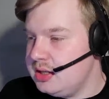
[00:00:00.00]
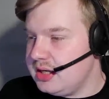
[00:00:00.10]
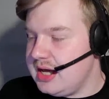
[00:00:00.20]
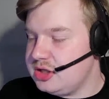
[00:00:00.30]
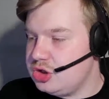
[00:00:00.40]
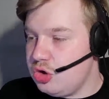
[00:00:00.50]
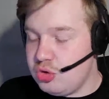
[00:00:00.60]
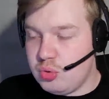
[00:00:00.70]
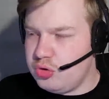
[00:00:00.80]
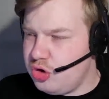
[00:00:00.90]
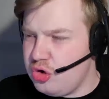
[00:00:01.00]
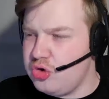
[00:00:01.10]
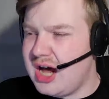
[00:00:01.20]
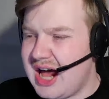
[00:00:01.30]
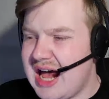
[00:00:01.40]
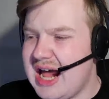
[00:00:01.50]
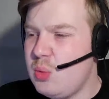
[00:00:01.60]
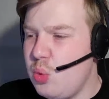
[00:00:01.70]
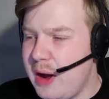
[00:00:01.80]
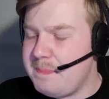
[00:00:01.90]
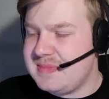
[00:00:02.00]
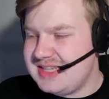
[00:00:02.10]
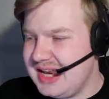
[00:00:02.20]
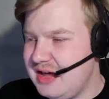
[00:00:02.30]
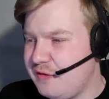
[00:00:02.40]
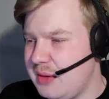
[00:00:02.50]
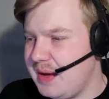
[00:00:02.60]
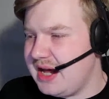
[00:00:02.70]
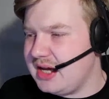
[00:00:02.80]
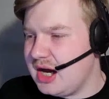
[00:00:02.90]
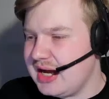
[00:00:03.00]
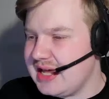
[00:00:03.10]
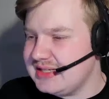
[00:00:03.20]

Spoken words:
Again, it's good high whip delivery by Kerkez.